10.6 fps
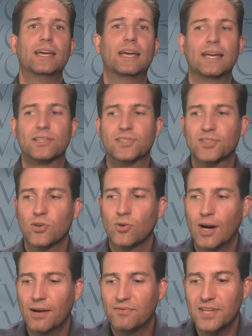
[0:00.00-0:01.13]
And so
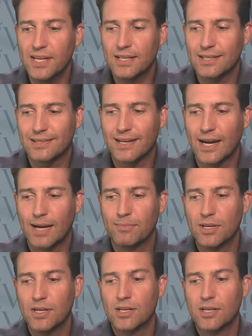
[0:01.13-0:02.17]
I've taken the time